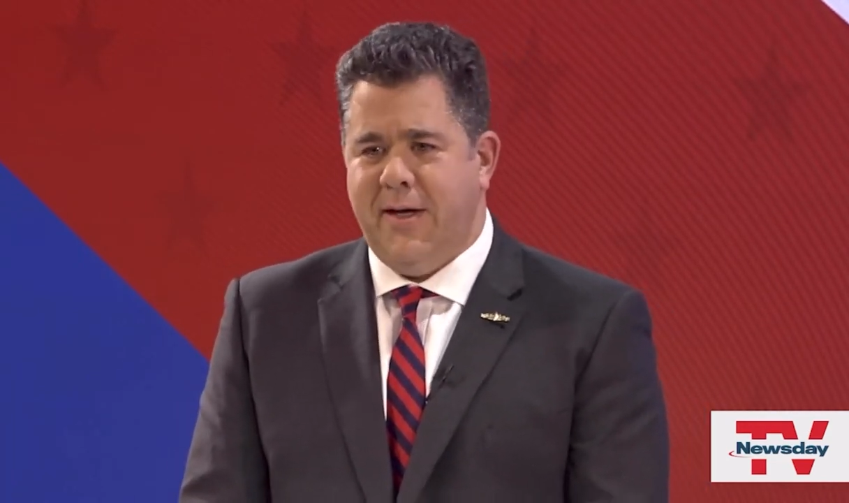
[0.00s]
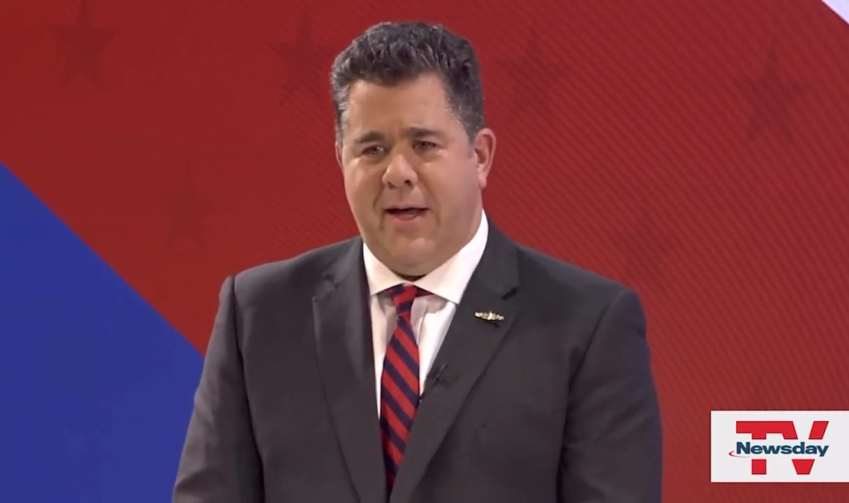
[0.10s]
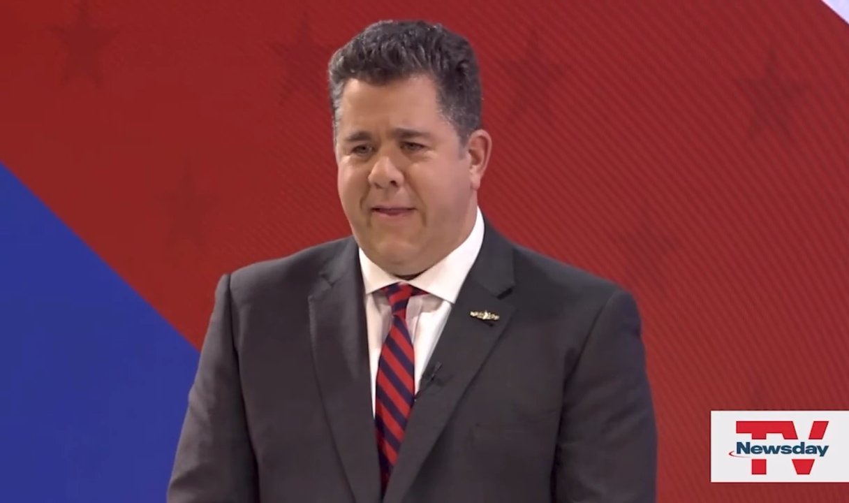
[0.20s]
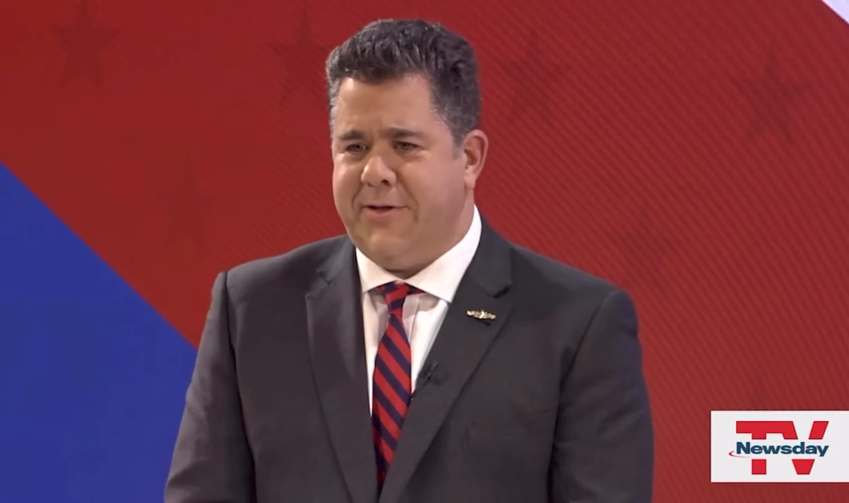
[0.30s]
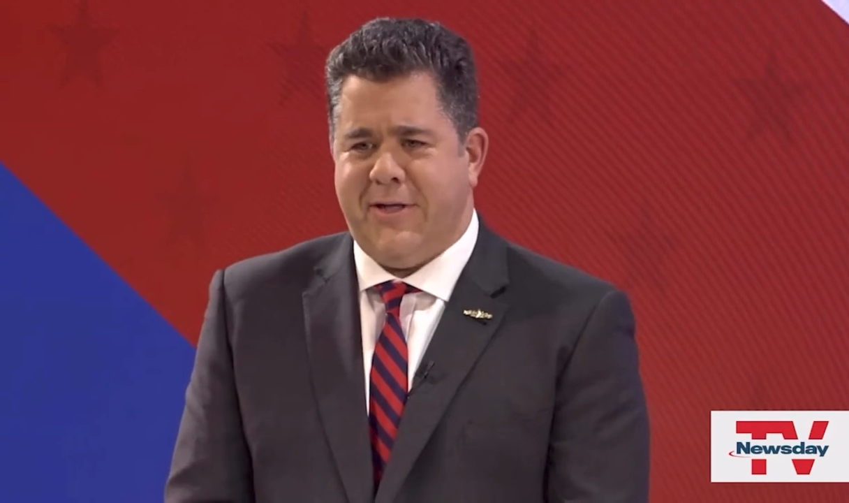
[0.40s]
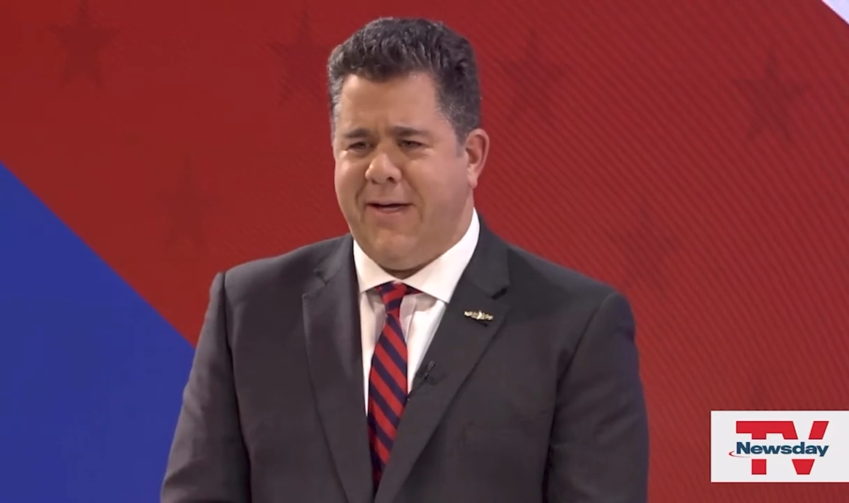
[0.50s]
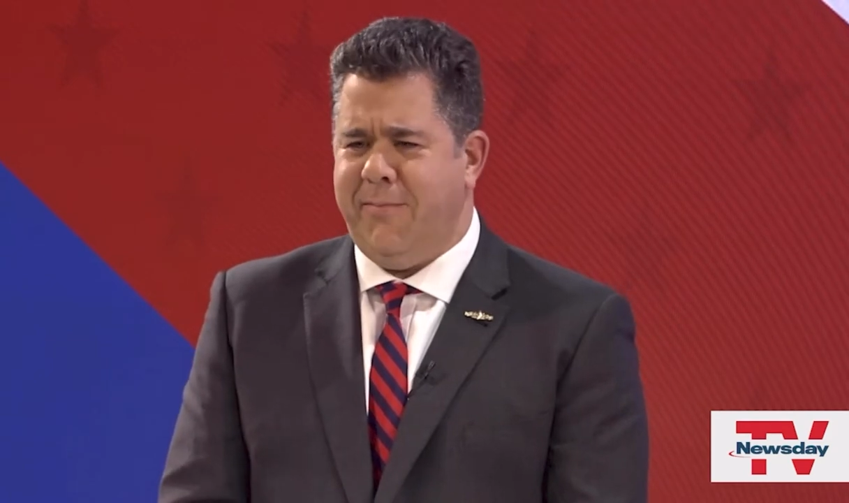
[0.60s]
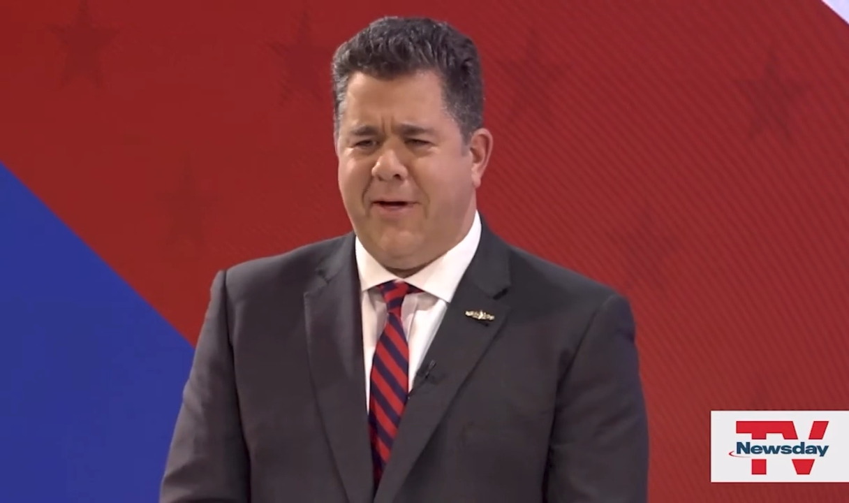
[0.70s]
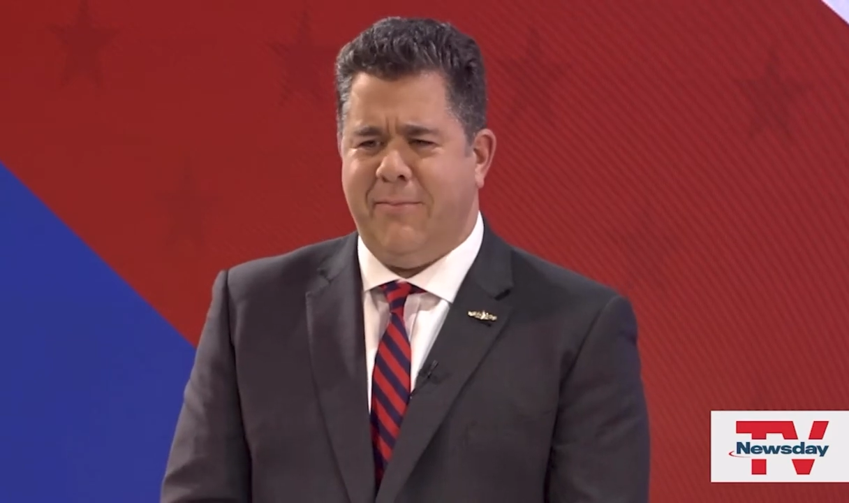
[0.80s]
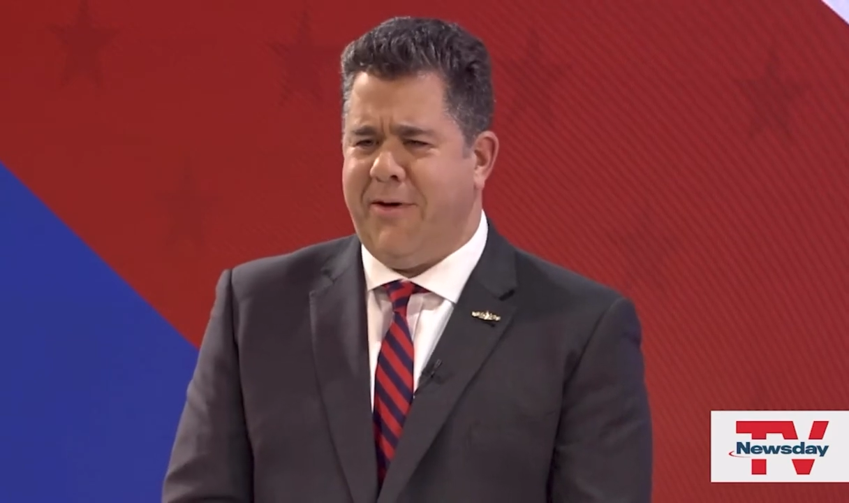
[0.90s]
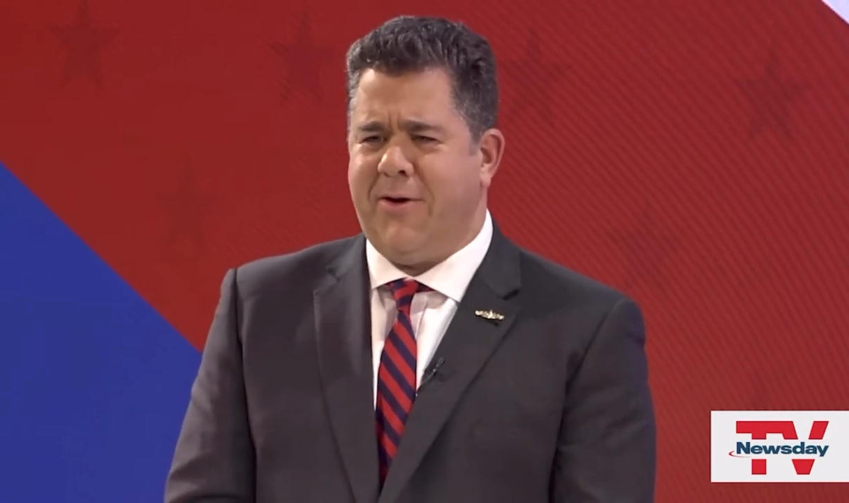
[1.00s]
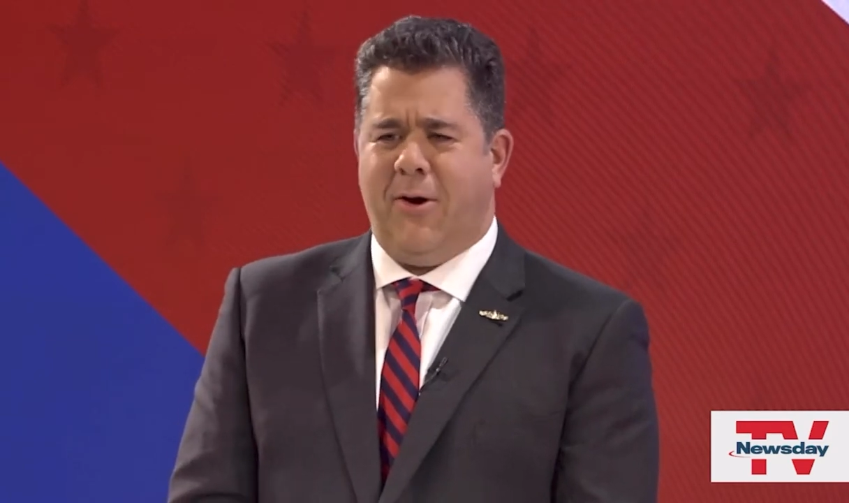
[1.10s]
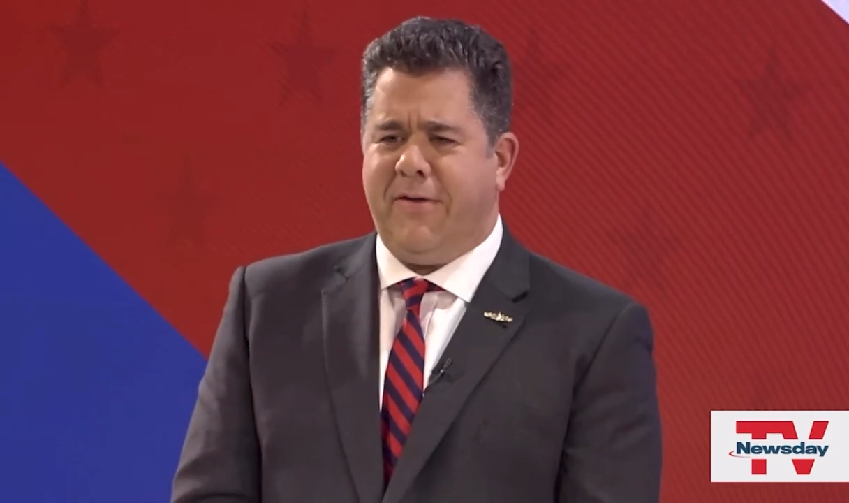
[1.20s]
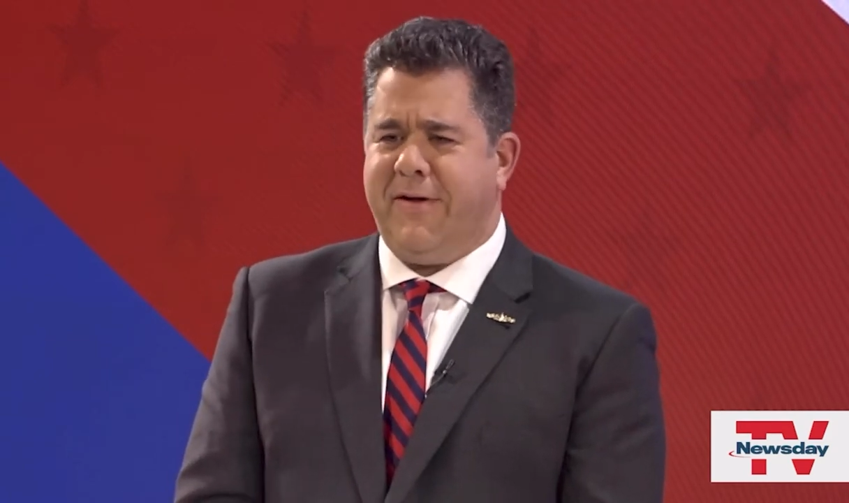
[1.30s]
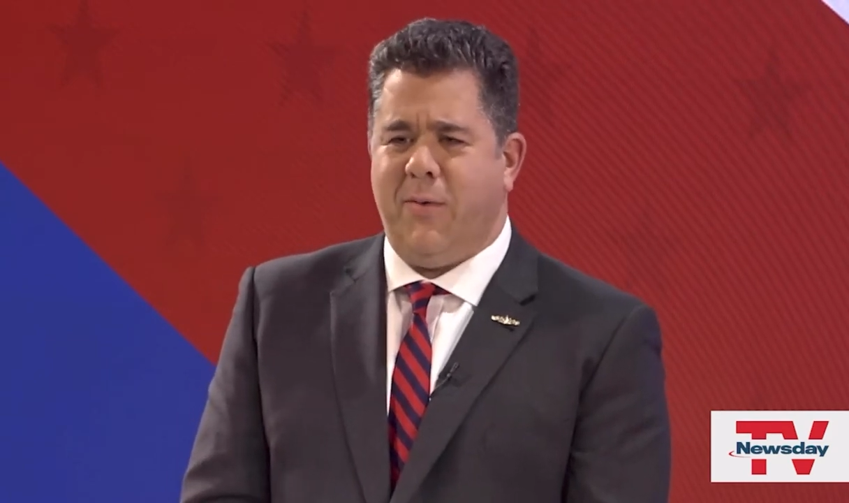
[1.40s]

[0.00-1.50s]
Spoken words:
and then she hit me on McCarthy or